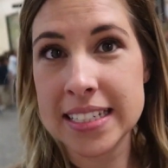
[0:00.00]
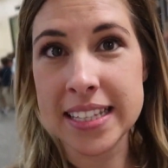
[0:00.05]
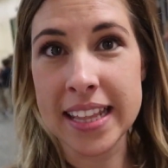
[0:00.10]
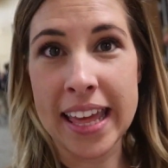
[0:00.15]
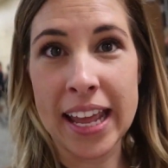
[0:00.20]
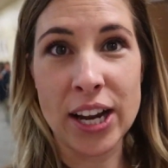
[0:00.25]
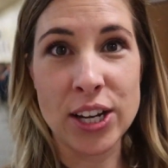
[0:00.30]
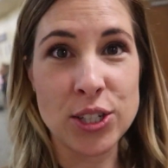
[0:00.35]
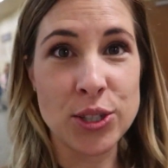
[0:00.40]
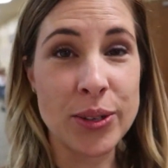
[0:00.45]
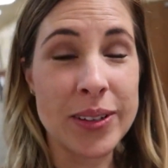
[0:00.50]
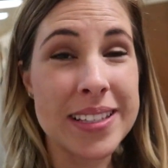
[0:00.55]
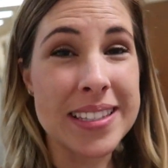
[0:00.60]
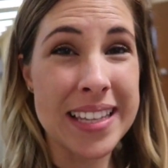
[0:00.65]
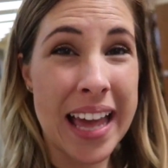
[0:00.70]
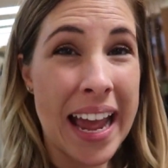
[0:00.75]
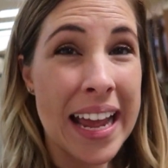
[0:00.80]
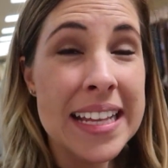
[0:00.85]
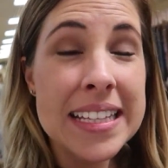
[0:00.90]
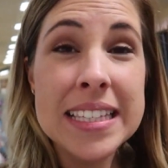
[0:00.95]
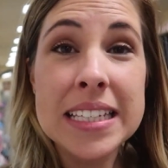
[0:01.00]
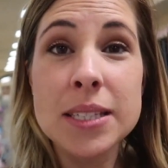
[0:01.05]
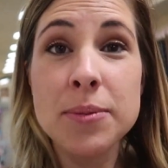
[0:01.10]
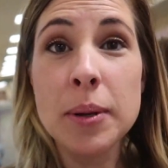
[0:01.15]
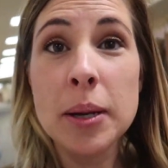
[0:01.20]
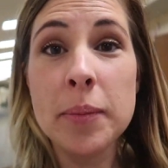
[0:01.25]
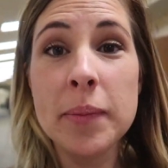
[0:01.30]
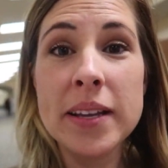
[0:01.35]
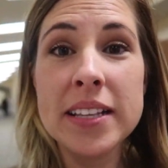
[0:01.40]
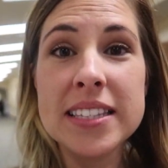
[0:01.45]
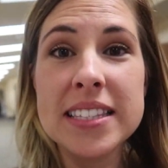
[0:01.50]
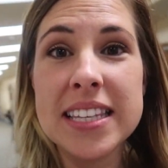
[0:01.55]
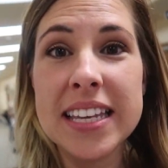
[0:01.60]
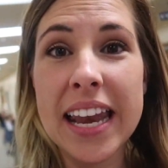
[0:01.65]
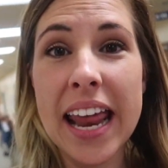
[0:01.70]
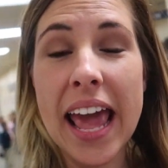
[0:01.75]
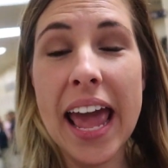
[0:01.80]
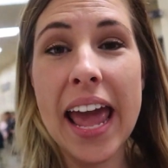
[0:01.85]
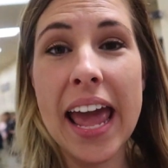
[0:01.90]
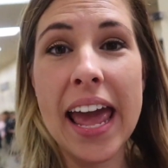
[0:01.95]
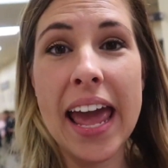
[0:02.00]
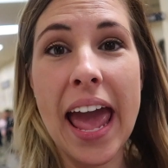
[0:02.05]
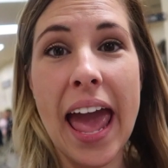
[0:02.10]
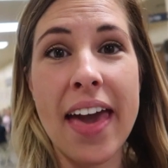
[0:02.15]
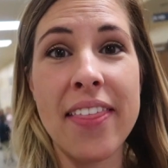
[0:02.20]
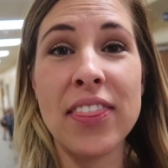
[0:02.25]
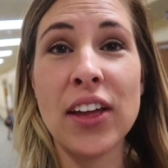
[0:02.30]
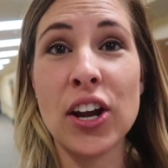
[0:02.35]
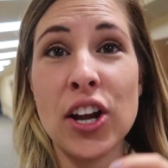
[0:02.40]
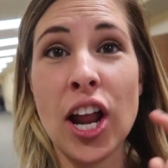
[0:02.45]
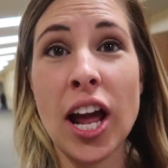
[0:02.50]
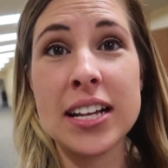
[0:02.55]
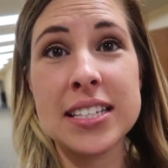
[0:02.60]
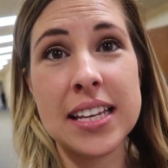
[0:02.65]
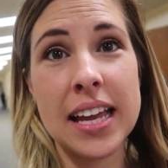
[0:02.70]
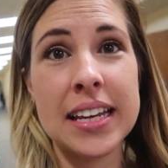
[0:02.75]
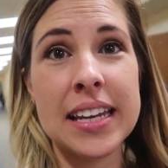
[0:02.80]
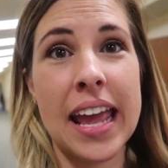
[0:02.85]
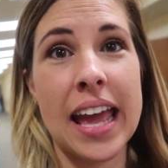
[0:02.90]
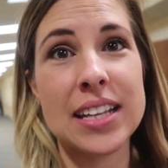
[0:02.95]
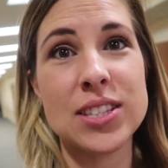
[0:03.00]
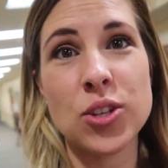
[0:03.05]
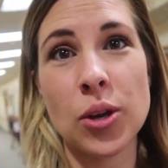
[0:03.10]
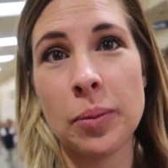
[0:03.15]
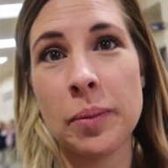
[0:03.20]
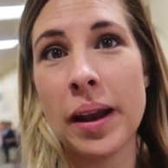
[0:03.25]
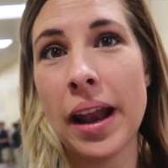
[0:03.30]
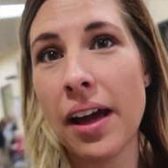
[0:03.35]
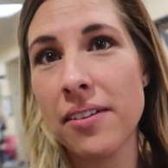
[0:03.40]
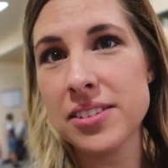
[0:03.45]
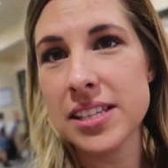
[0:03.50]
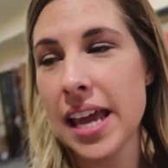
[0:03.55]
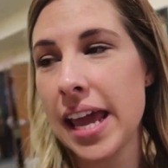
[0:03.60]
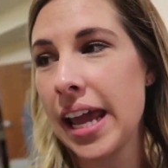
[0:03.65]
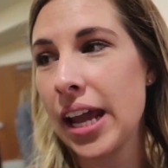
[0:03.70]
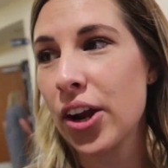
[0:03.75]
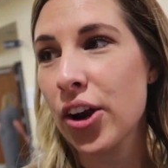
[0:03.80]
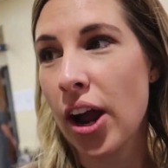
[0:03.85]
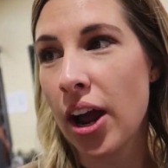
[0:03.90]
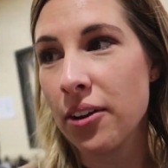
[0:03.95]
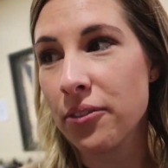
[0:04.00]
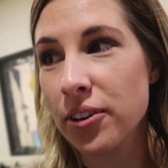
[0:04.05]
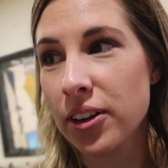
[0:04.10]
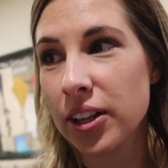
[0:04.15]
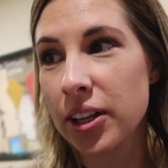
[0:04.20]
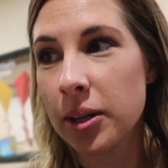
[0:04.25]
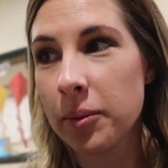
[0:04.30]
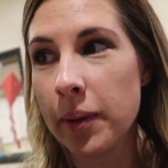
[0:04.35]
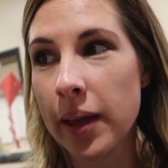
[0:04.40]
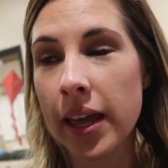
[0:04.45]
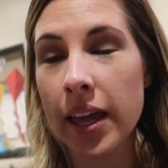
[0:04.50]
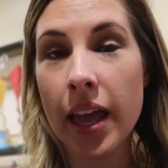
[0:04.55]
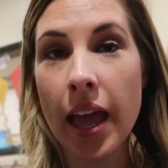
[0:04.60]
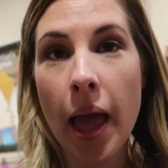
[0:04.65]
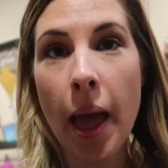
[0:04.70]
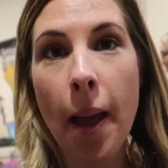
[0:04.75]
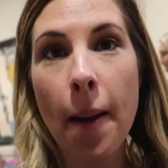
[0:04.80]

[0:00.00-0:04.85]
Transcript: They are doing science experiments today and they're not done yet, so I'm gonna have to hang around for a little bit.